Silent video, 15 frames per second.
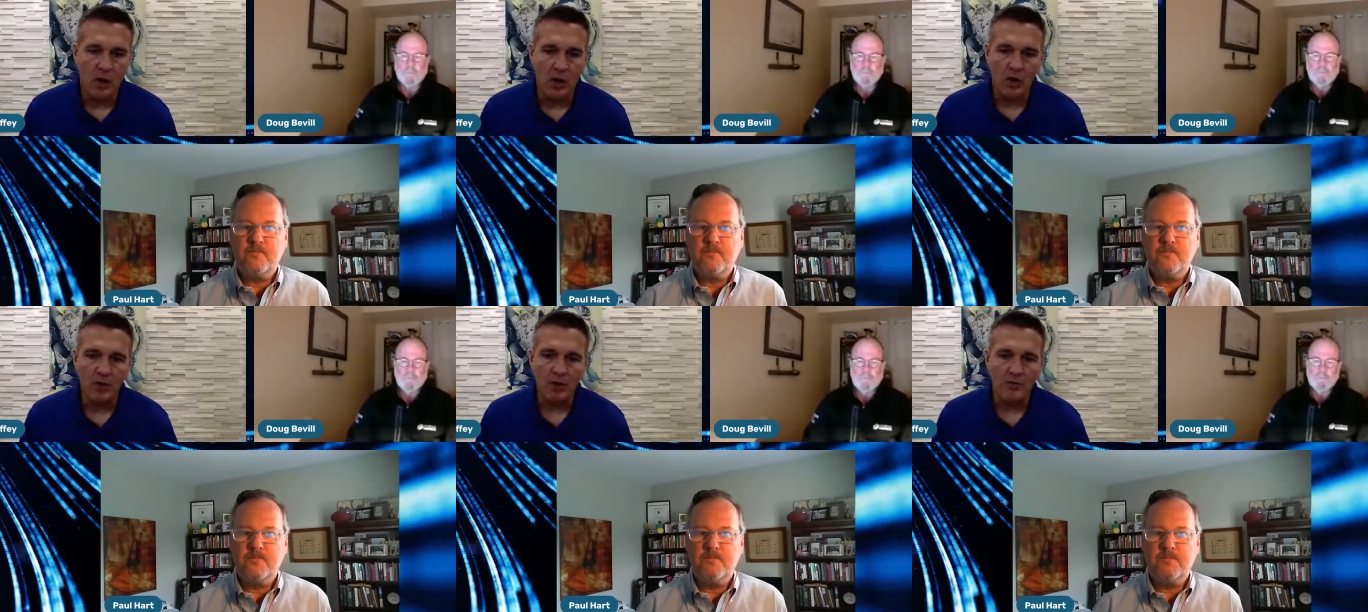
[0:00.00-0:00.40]

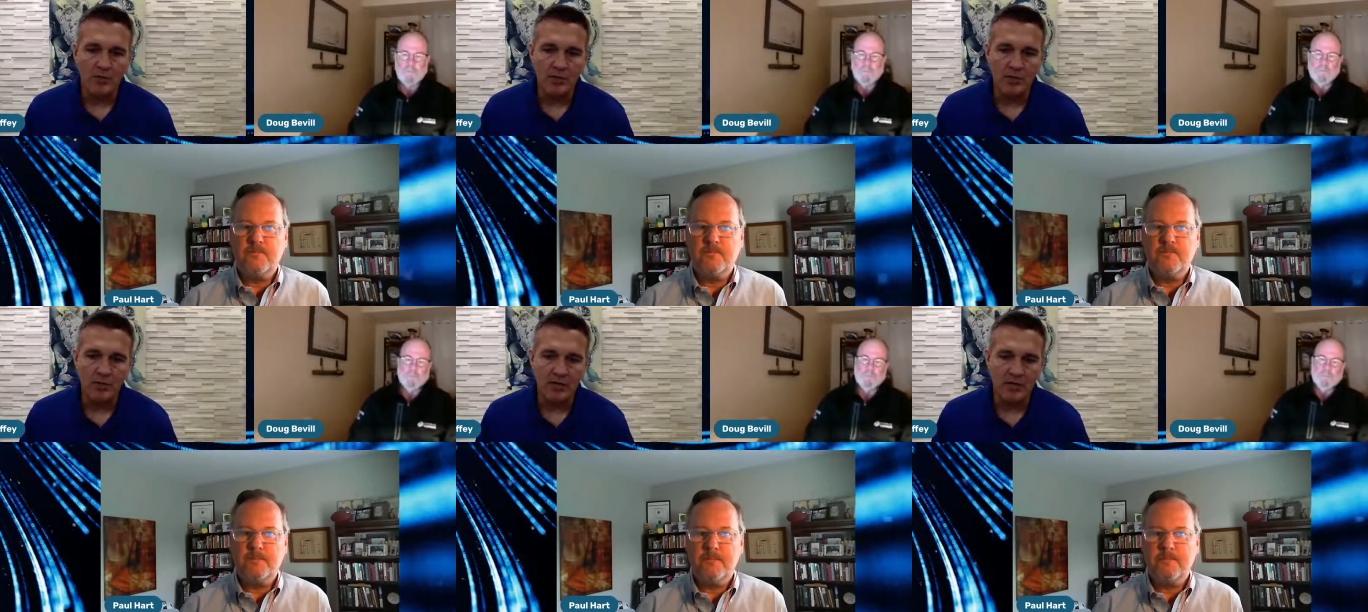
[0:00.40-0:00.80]
Speaker 1: our
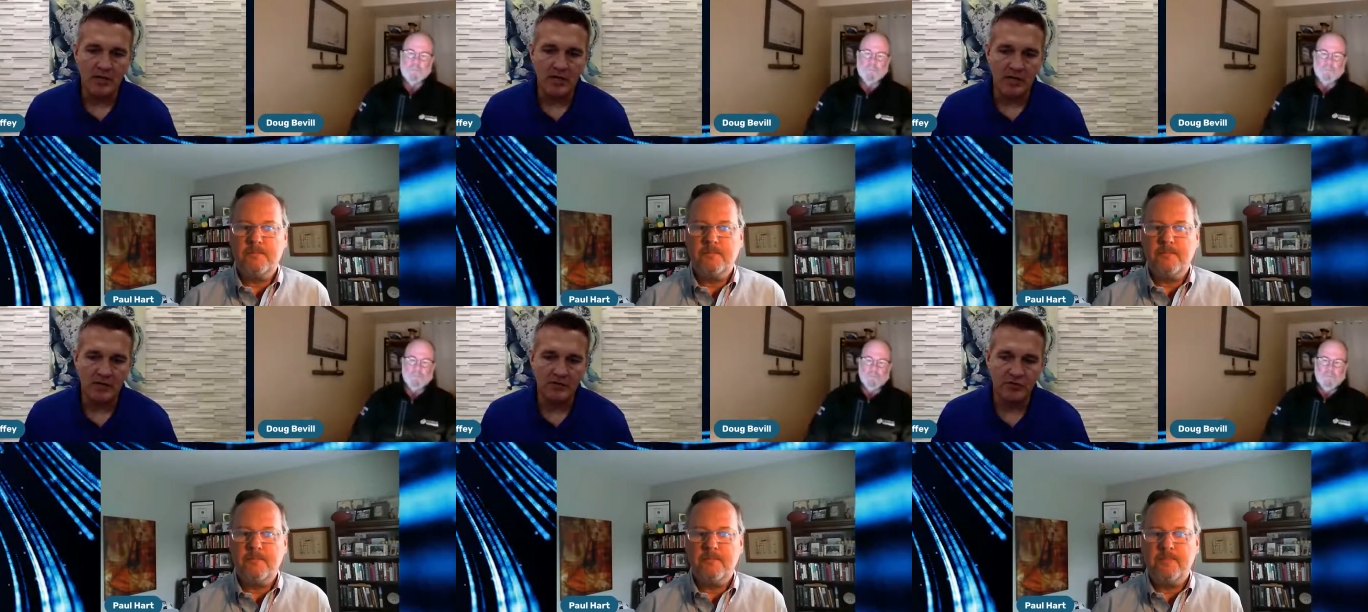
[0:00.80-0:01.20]

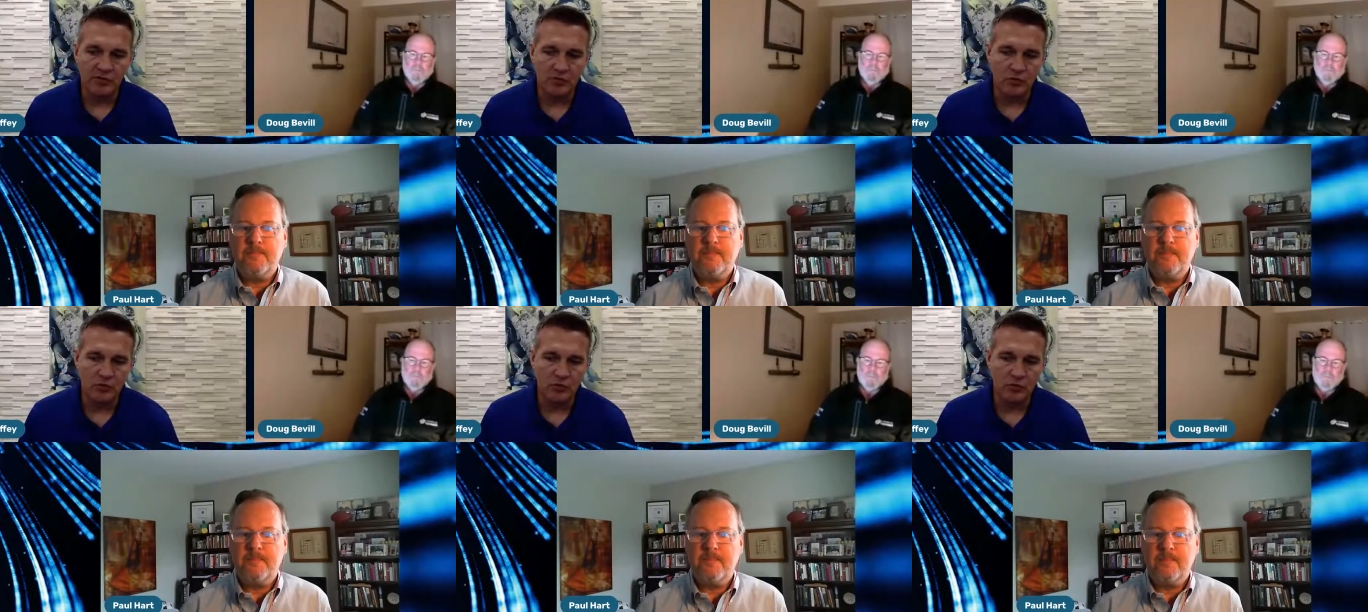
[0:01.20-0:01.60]
ability
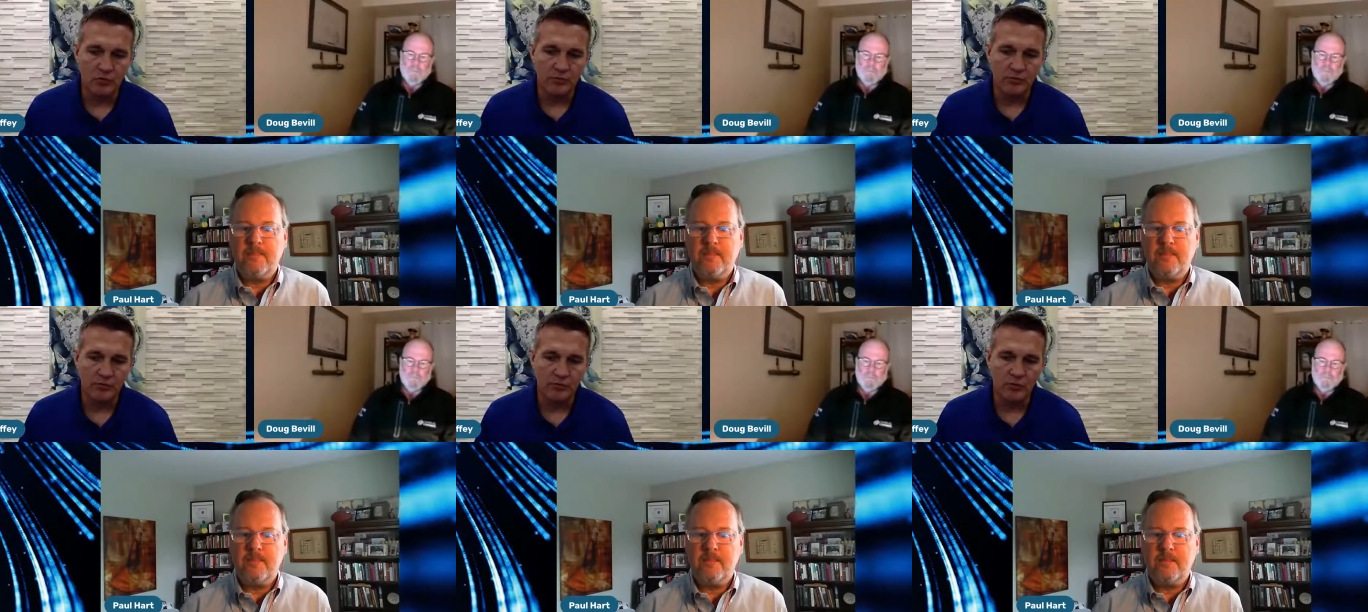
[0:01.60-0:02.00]

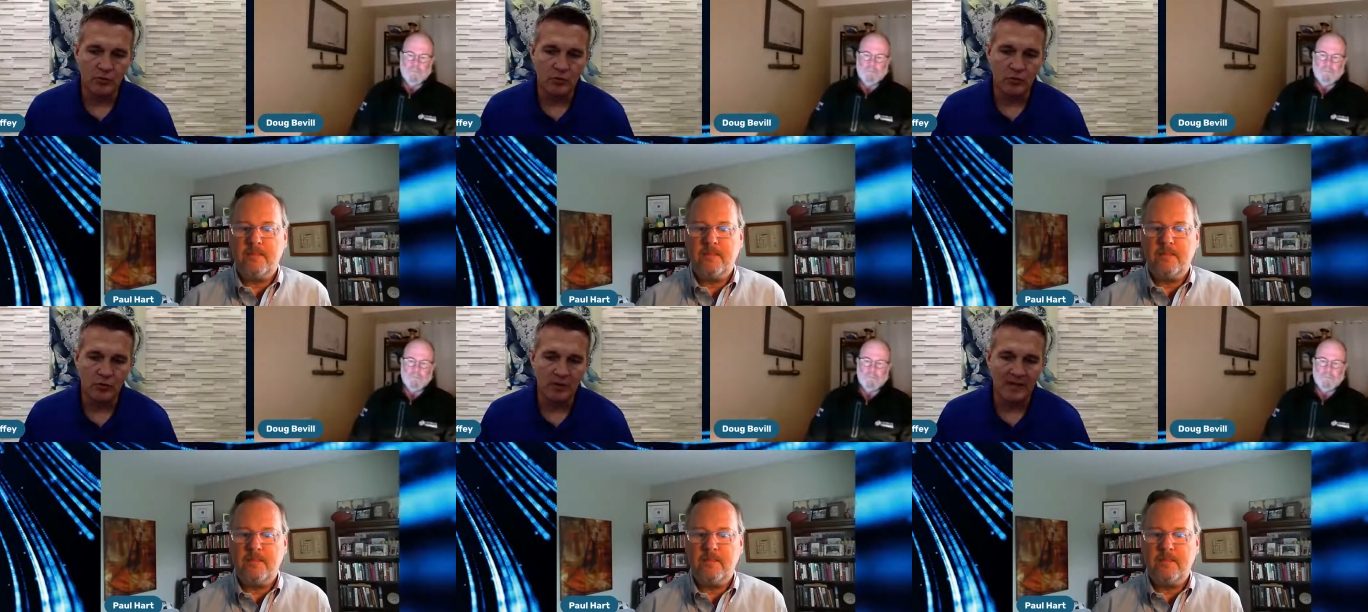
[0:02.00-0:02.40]
to
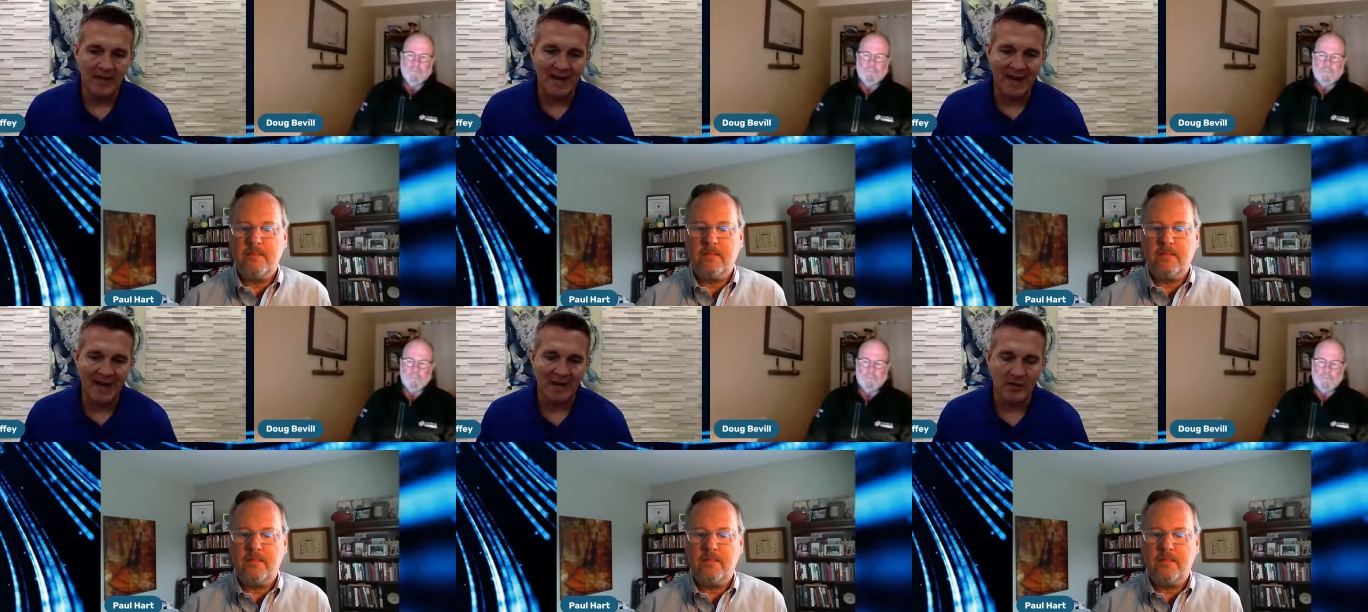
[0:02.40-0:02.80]

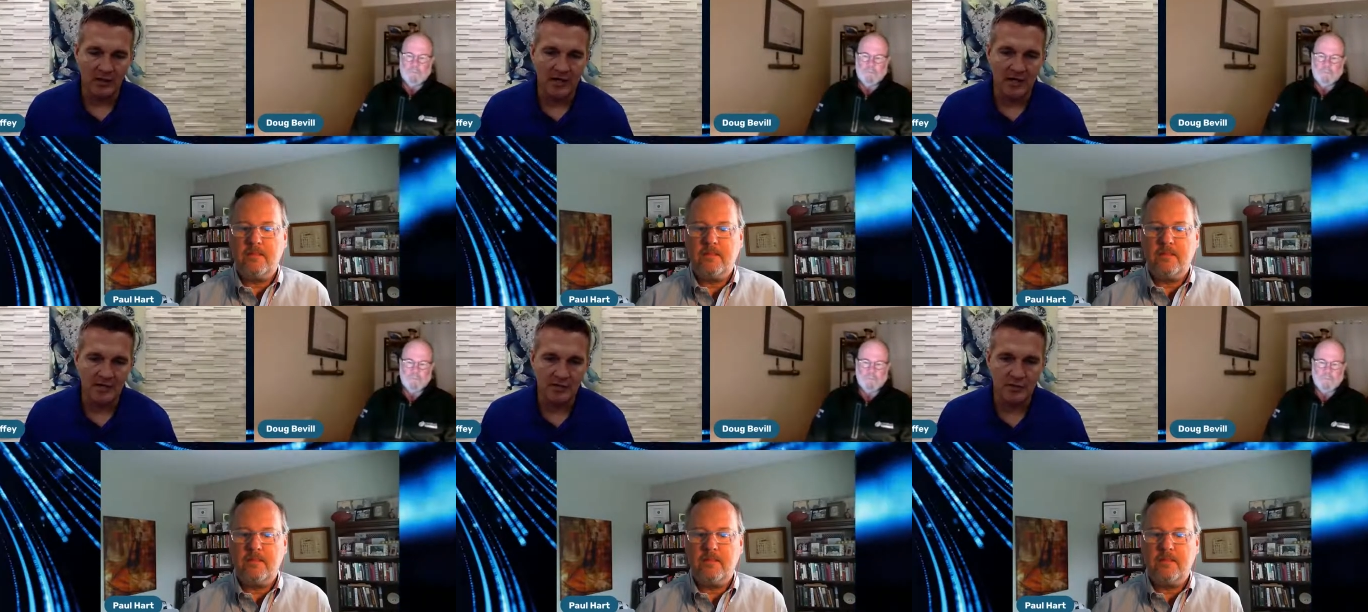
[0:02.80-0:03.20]
really
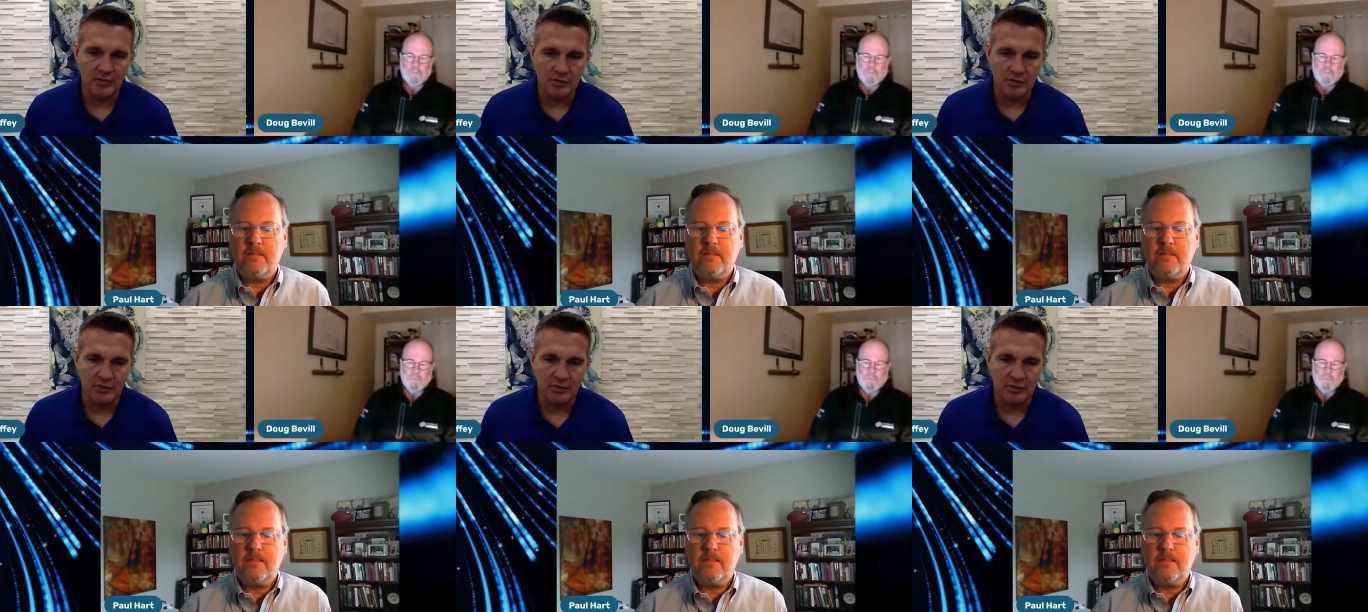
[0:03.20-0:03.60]
analyze those